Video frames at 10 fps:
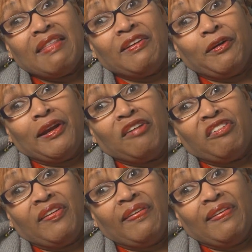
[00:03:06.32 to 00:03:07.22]
they're
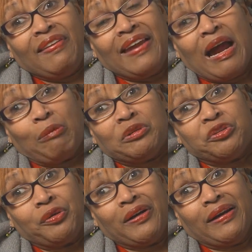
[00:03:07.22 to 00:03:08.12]
given the
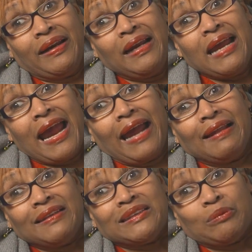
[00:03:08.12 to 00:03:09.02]
opportunity
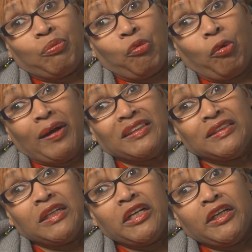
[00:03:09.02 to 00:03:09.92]
and the support
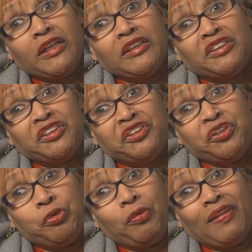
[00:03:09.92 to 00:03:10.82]
to
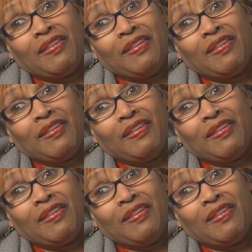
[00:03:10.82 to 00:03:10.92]
do the